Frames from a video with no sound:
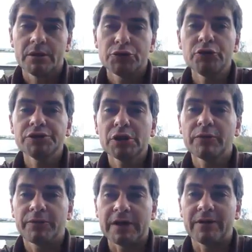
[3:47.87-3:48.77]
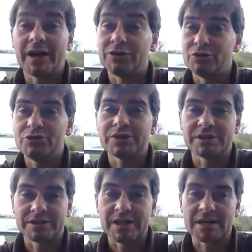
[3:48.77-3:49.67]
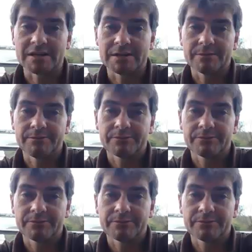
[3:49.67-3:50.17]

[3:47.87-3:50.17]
Do yourself a favour and use the stairs.